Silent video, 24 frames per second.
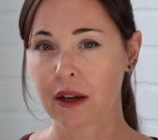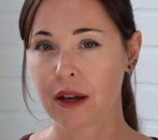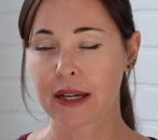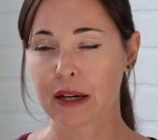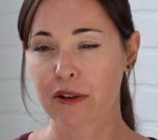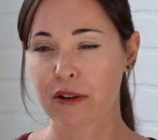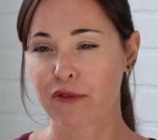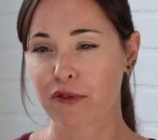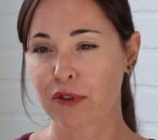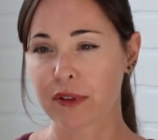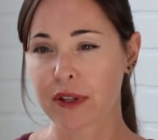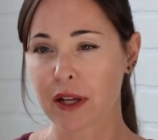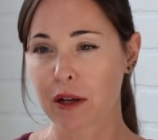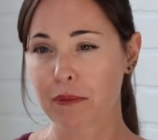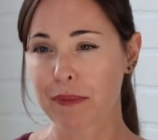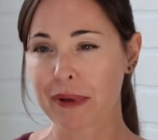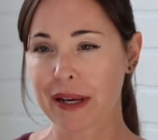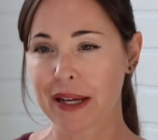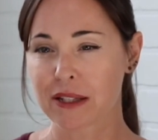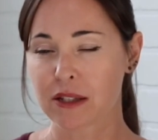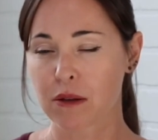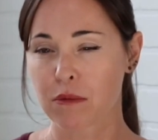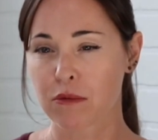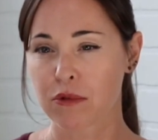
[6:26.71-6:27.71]
Therefore, there'll be
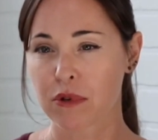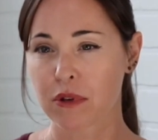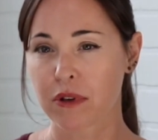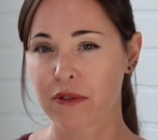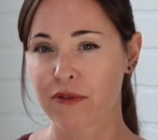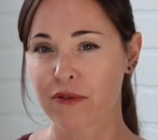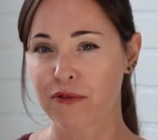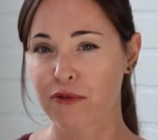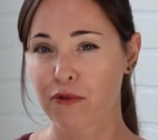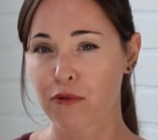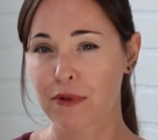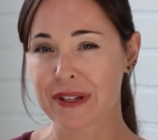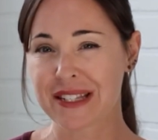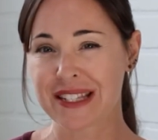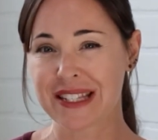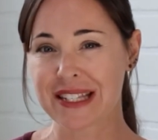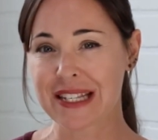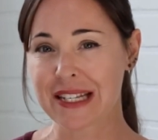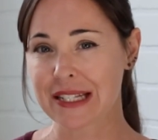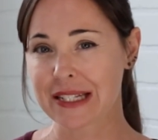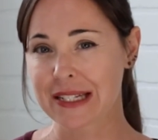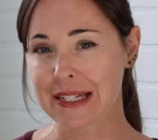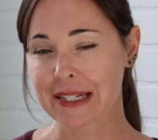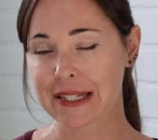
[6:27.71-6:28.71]
like some sort of
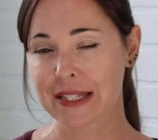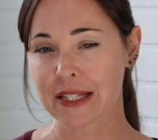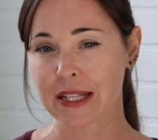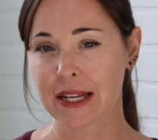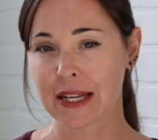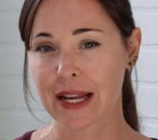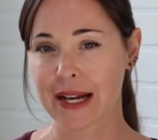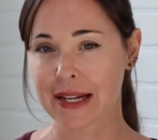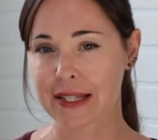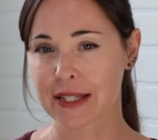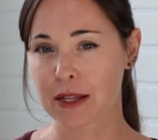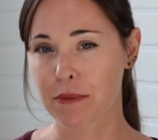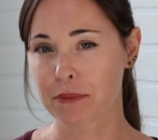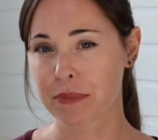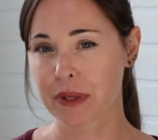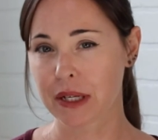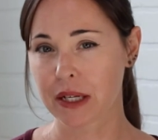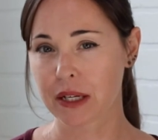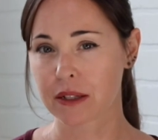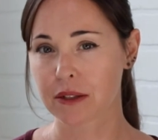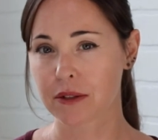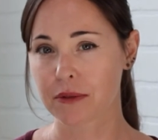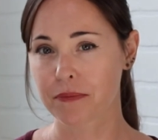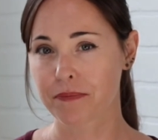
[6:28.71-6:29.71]
resistance in
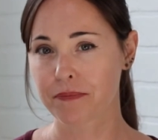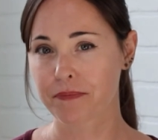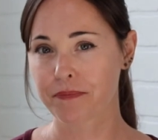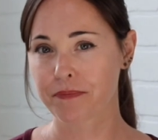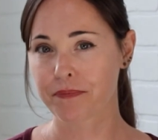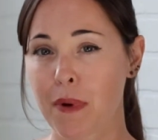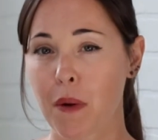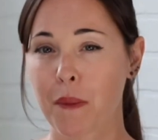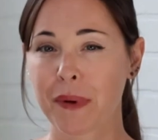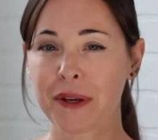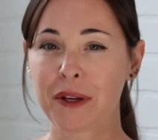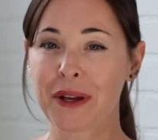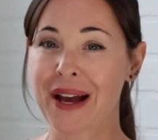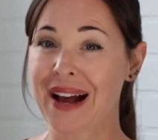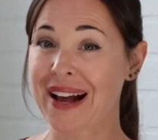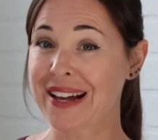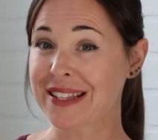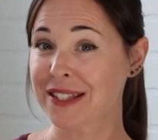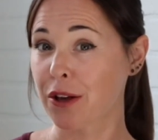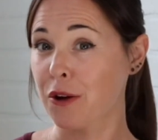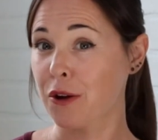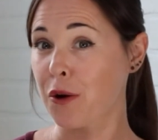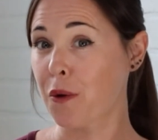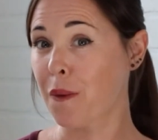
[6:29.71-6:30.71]
accepting it. But when you
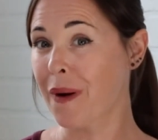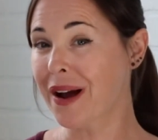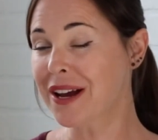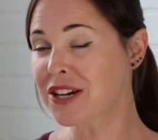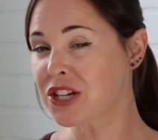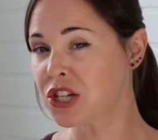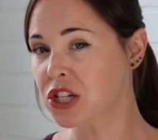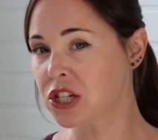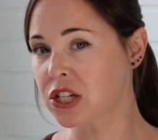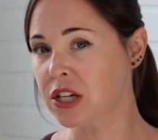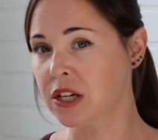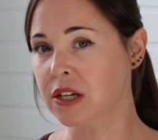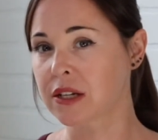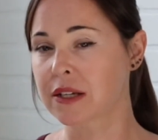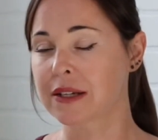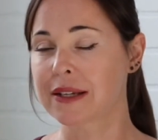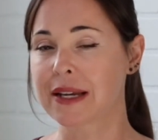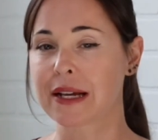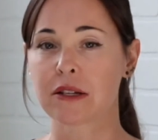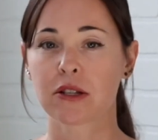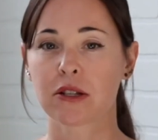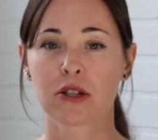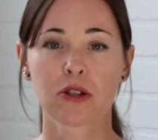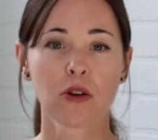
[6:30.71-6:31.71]
ask a question,
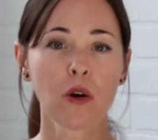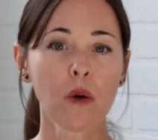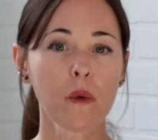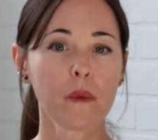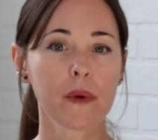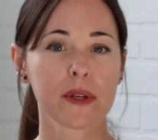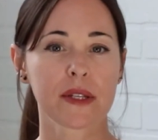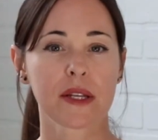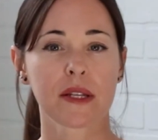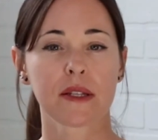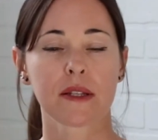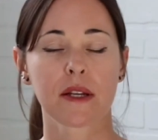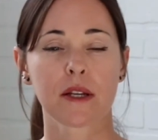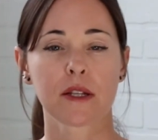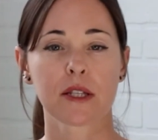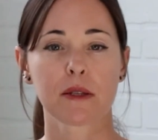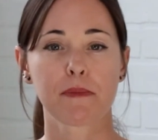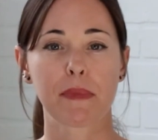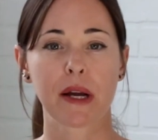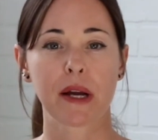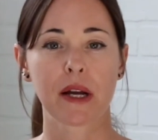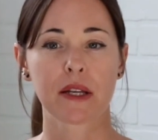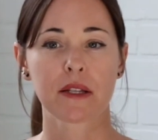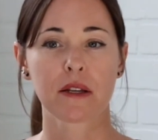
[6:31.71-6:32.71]
there's no
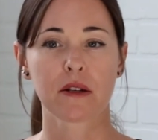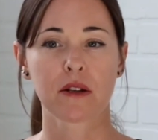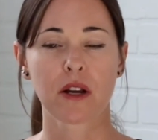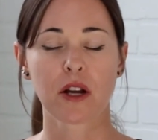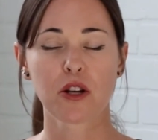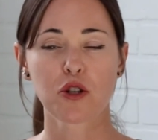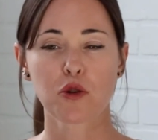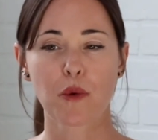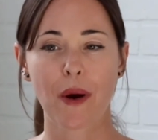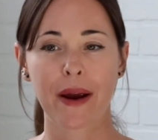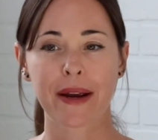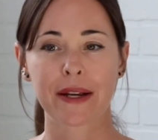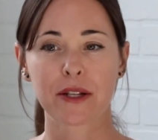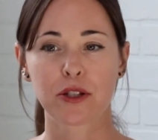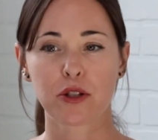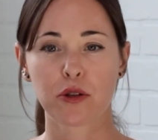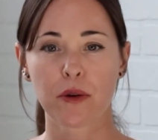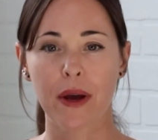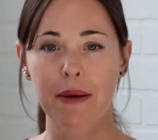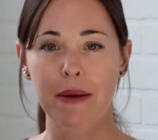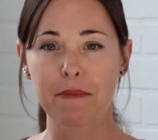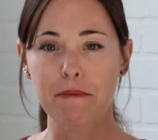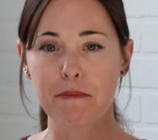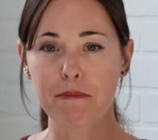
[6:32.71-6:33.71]
resistance because you're not trying
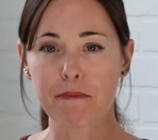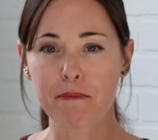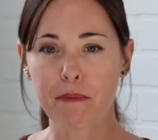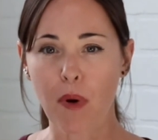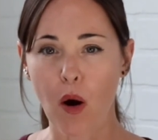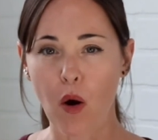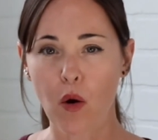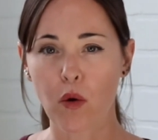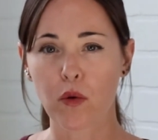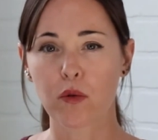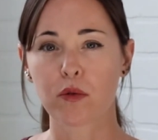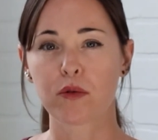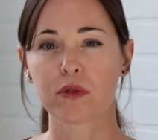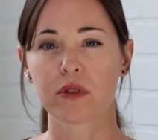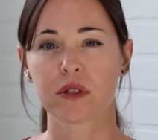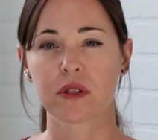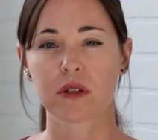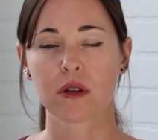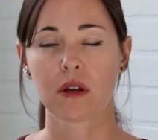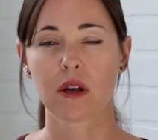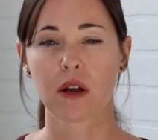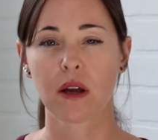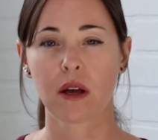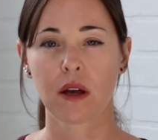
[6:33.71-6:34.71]
to
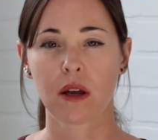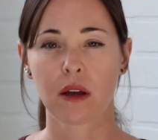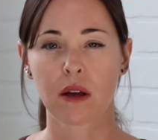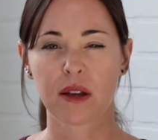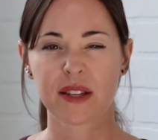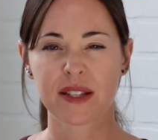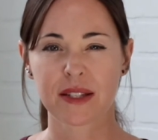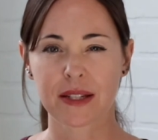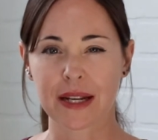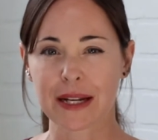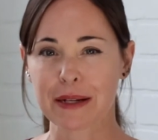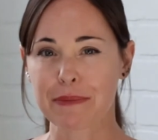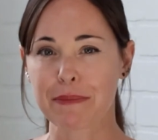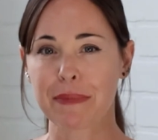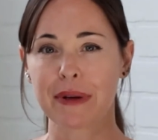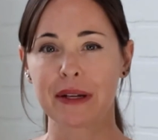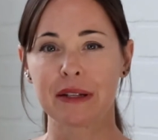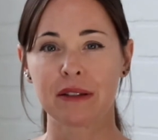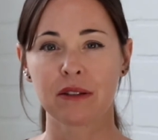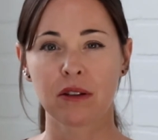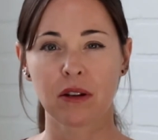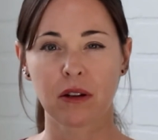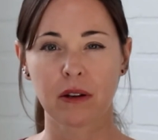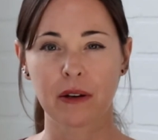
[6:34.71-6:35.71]
impose a
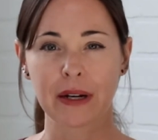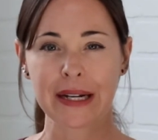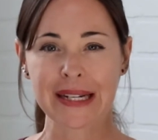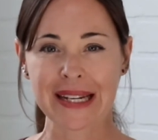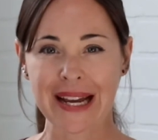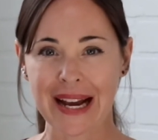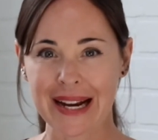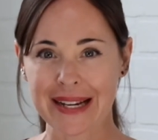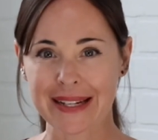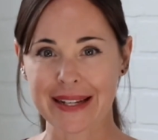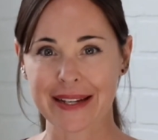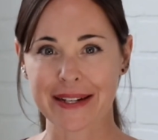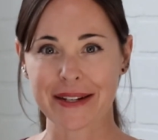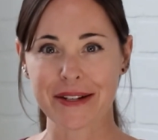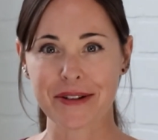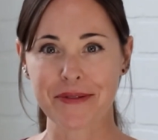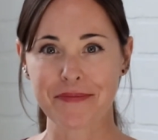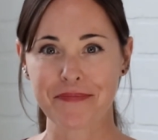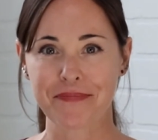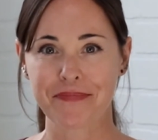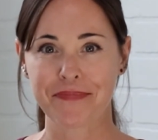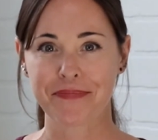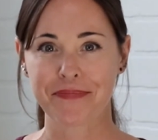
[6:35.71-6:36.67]
statement or an idea.